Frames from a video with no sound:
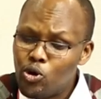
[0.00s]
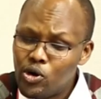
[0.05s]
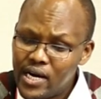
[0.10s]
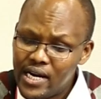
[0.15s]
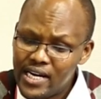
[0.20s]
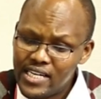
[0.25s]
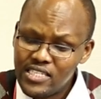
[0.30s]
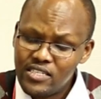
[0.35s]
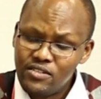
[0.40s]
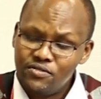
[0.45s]

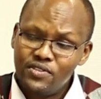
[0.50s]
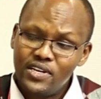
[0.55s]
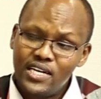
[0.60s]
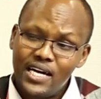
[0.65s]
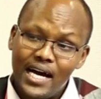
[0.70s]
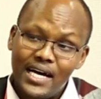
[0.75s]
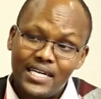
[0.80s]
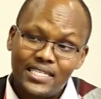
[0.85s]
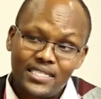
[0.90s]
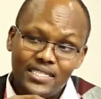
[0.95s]

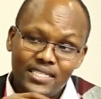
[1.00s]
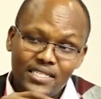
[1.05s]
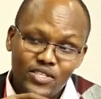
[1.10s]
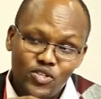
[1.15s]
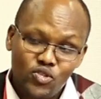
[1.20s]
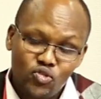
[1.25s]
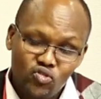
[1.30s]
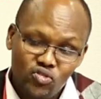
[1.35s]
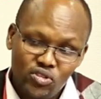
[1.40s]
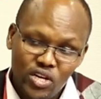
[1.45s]
Progressively, as
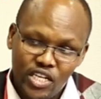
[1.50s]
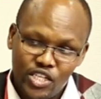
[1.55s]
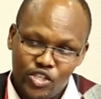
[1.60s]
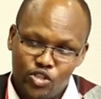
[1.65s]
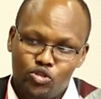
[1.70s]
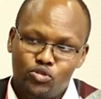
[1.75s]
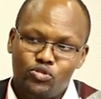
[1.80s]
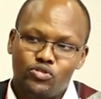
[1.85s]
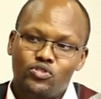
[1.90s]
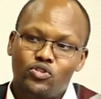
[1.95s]

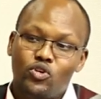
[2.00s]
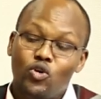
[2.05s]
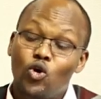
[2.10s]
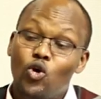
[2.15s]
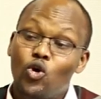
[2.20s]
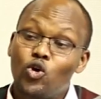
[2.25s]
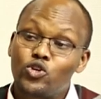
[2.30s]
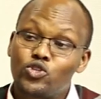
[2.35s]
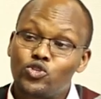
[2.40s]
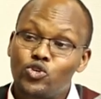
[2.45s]

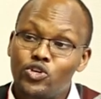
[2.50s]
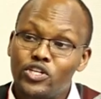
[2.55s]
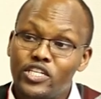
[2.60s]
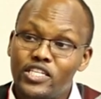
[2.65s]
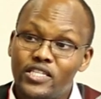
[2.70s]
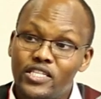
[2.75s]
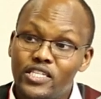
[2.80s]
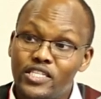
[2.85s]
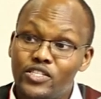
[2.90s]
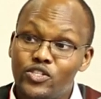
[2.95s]
destruction goes
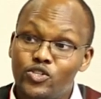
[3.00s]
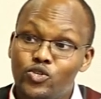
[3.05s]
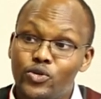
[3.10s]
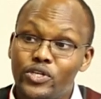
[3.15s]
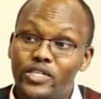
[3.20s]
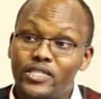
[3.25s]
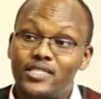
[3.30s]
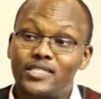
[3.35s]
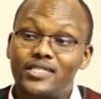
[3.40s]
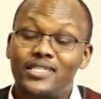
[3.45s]
on in these
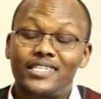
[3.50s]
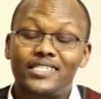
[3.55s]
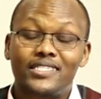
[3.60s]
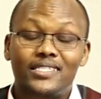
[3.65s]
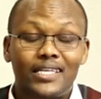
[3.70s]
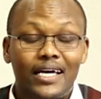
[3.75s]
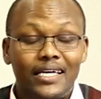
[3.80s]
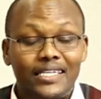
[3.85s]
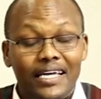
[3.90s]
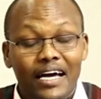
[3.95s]
joints, they
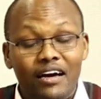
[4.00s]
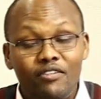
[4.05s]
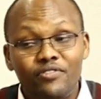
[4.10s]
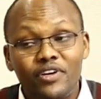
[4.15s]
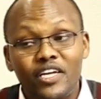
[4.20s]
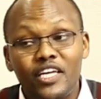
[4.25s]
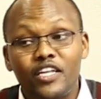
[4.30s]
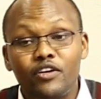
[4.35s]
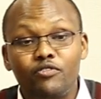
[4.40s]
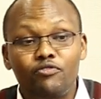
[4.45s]
start
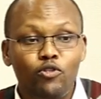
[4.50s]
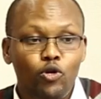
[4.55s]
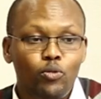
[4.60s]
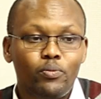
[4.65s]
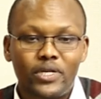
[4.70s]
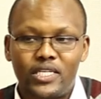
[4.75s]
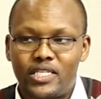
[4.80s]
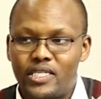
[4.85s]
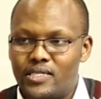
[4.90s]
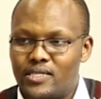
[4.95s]
having
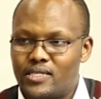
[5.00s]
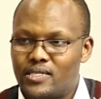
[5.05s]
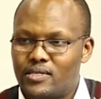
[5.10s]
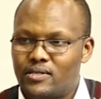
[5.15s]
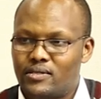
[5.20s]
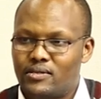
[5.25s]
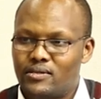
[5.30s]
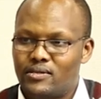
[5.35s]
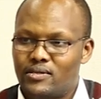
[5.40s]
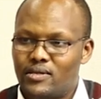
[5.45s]

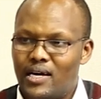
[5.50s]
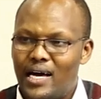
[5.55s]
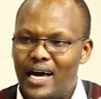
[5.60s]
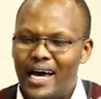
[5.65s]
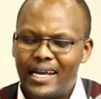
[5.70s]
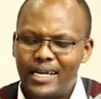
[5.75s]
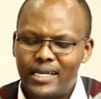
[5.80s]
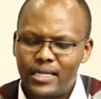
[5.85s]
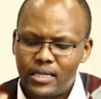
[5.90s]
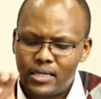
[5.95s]
deformities.
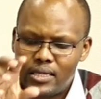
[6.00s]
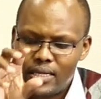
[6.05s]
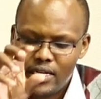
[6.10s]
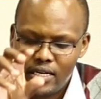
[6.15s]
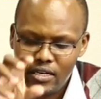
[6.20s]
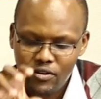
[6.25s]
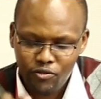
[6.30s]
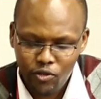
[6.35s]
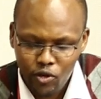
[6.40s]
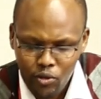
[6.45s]
And
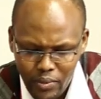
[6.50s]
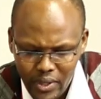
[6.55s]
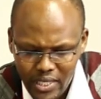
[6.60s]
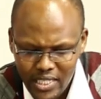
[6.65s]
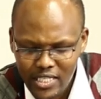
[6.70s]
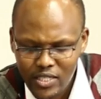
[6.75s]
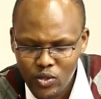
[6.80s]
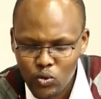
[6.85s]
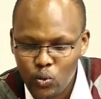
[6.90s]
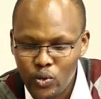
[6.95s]
the
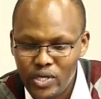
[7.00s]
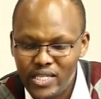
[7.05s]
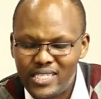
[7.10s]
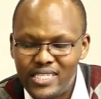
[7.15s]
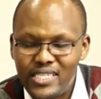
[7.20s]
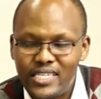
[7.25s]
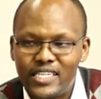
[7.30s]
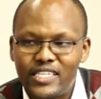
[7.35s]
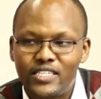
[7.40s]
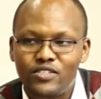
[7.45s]
deformities we
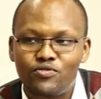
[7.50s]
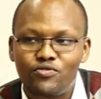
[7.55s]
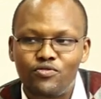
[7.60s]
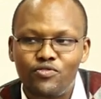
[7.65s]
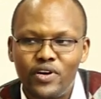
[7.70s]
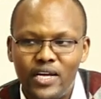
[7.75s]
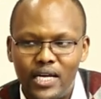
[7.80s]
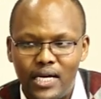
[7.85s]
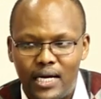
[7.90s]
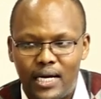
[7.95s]
see is
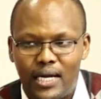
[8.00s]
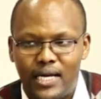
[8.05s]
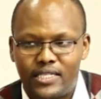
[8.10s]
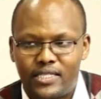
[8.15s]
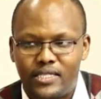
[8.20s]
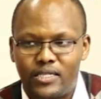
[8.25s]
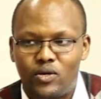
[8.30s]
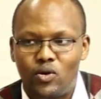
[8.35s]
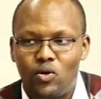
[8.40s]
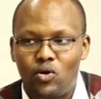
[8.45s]
very
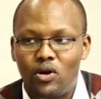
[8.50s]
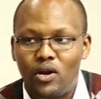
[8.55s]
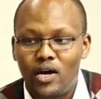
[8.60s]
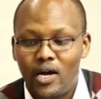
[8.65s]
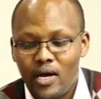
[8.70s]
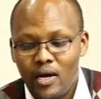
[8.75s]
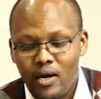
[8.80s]
classical.